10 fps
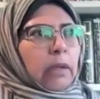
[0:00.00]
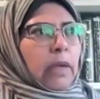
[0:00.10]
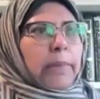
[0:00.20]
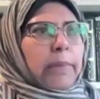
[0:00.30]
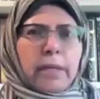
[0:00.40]

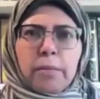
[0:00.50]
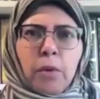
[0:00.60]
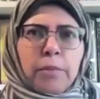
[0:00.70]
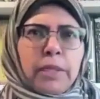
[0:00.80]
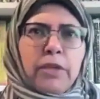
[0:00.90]
Amir
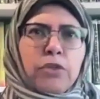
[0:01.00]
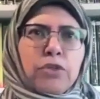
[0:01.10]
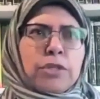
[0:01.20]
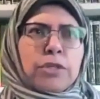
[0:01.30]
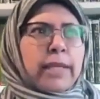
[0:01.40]
al-Mu'mineen
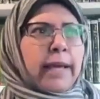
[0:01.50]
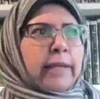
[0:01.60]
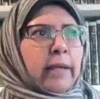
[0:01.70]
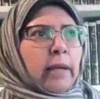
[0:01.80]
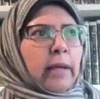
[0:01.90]
used to say
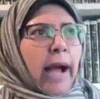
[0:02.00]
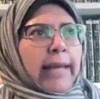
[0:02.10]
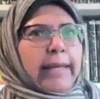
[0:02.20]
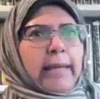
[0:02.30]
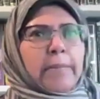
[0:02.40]
that
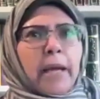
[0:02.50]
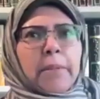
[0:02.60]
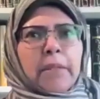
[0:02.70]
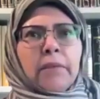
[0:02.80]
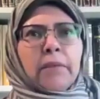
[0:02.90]
Ali ibn
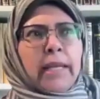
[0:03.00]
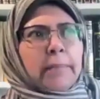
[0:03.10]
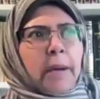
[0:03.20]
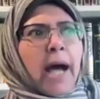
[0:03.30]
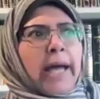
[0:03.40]
Abi
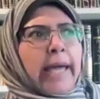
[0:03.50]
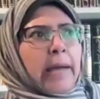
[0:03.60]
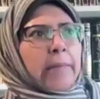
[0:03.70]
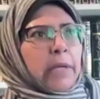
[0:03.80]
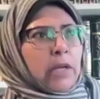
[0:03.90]
Talib, I
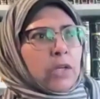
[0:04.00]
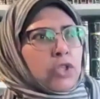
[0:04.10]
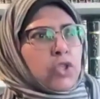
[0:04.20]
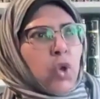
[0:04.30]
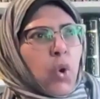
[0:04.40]
am
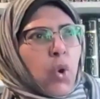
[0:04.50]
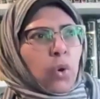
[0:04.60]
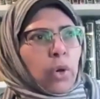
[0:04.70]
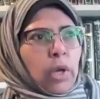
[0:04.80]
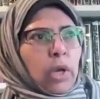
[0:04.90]

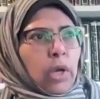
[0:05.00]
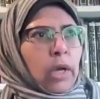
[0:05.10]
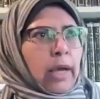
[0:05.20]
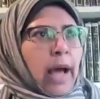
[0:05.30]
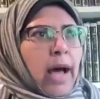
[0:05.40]
so
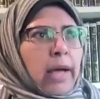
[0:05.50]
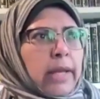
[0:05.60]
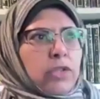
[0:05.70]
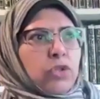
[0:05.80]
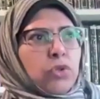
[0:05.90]

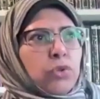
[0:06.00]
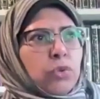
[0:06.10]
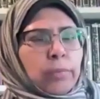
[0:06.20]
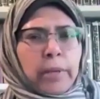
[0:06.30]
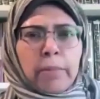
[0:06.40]

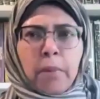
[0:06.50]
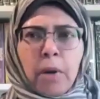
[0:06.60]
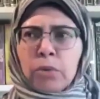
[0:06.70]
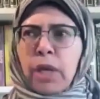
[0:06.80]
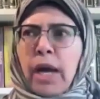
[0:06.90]
anastu bil
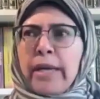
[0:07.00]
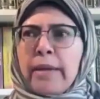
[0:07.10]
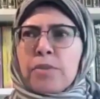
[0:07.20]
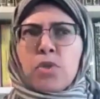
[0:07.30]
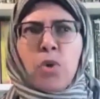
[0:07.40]
maut. I
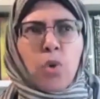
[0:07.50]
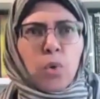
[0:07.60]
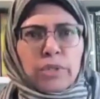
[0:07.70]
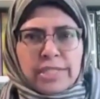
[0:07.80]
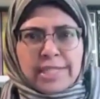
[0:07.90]
am so
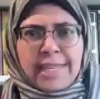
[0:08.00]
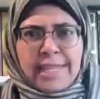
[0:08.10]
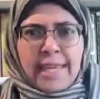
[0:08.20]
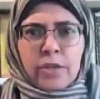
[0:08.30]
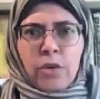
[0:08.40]

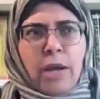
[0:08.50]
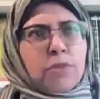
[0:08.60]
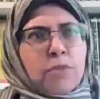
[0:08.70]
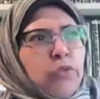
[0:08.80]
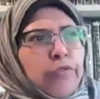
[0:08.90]
unsiya.
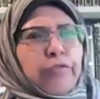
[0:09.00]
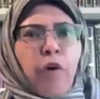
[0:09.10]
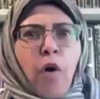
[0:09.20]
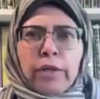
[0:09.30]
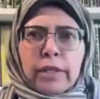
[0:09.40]
I'm so
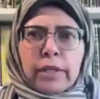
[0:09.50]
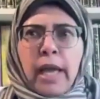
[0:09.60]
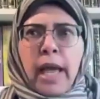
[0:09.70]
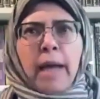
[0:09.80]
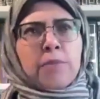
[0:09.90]
fond.
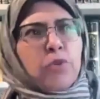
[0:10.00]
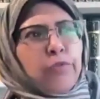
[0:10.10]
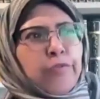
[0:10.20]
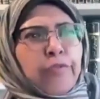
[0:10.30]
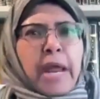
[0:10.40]
I'm
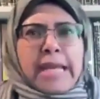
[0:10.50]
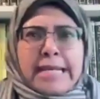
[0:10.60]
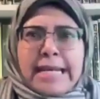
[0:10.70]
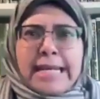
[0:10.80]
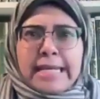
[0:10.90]
so
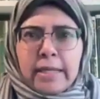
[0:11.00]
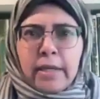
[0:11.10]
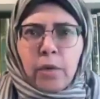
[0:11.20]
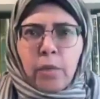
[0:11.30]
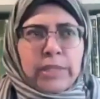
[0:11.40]
friendly
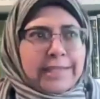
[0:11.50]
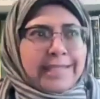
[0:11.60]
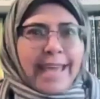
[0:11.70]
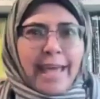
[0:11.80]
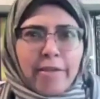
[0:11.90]

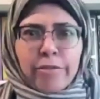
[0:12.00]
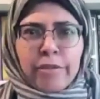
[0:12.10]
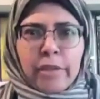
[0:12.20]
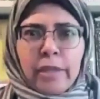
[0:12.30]
with death.